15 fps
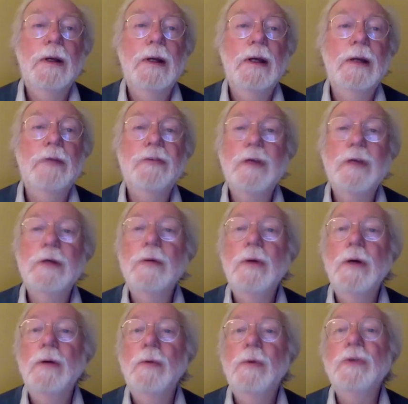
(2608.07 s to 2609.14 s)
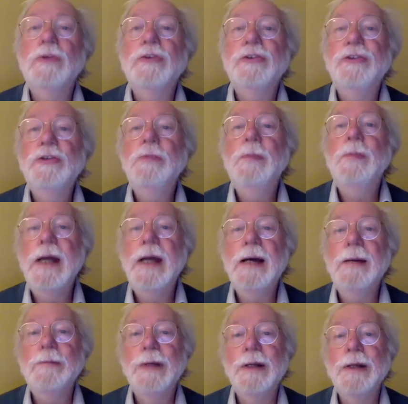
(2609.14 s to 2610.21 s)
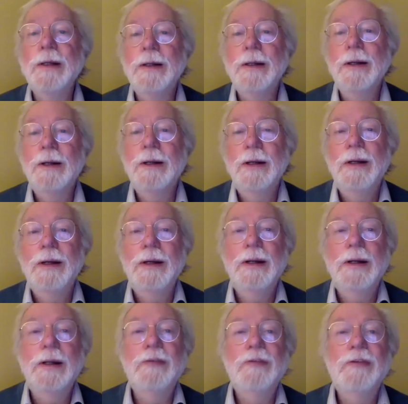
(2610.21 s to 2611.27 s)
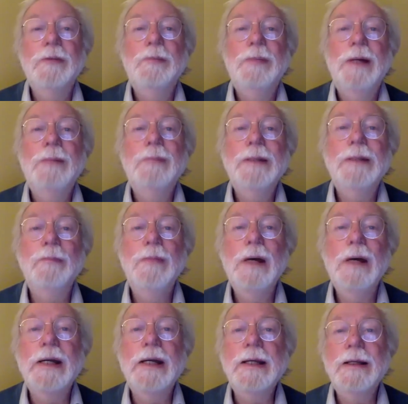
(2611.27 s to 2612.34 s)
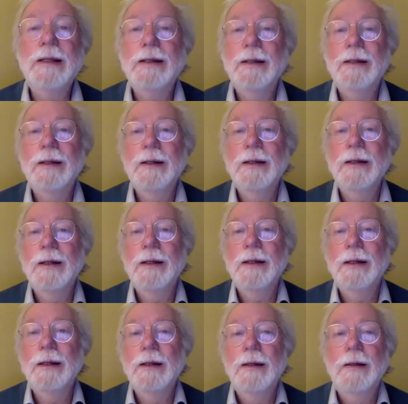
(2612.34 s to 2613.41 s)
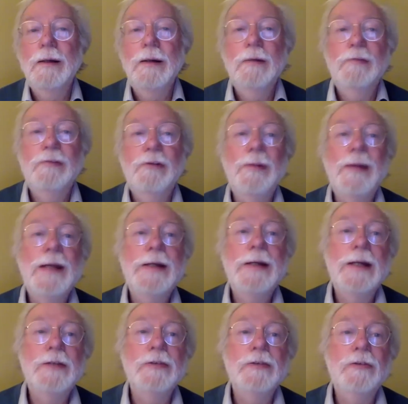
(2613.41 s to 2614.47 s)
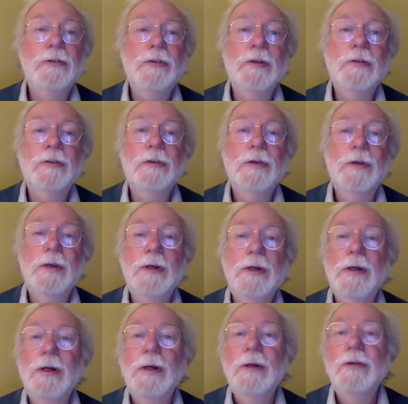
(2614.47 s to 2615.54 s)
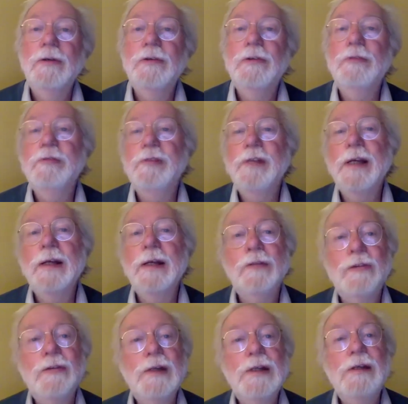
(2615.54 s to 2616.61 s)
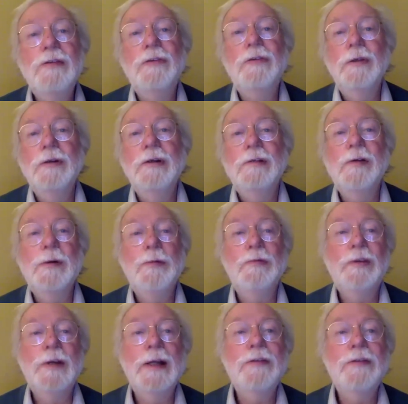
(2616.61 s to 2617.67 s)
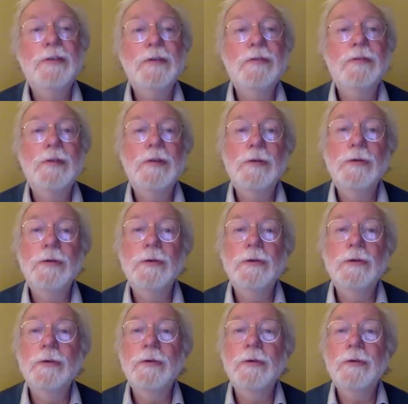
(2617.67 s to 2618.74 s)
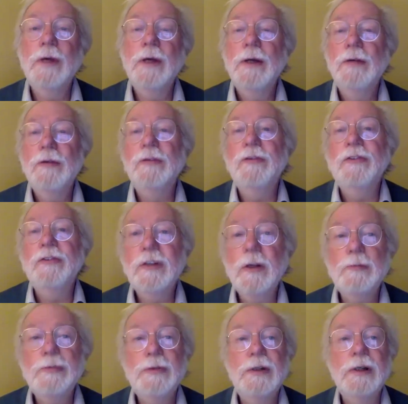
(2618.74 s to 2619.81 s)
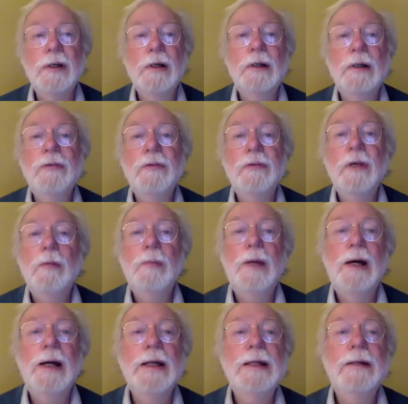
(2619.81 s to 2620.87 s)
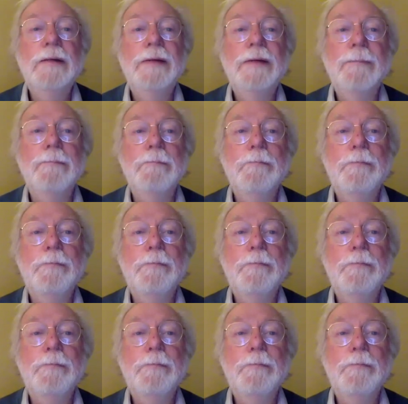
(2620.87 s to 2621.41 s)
And so what should be happening is that public money from aid agencies should finance these development finance institutions to subsidize pioneering.